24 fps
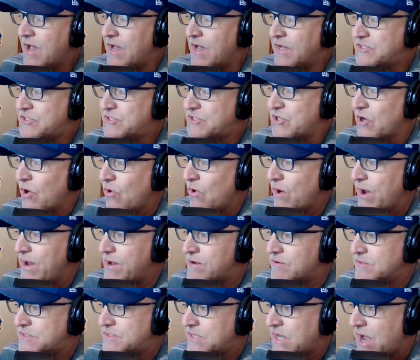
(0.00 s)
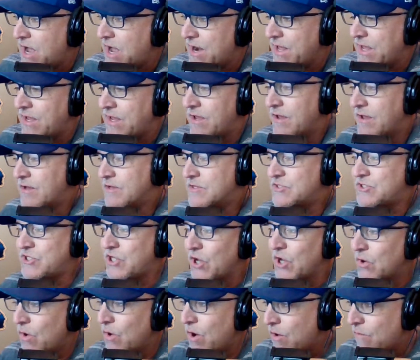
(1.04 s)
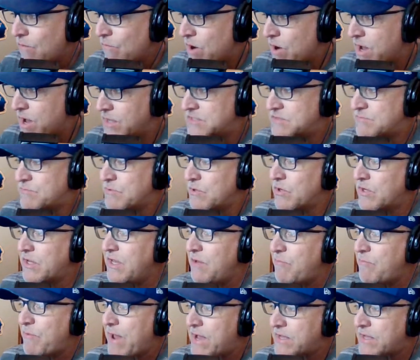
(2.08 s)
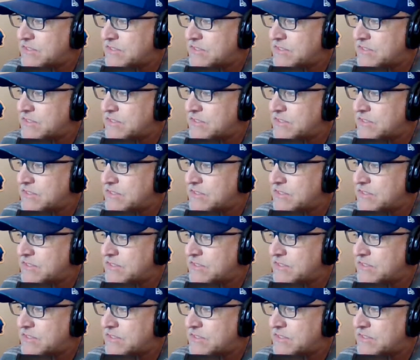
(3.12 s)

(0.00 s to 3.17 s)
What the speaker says: Shohei Otani, 2 home runs. Mookie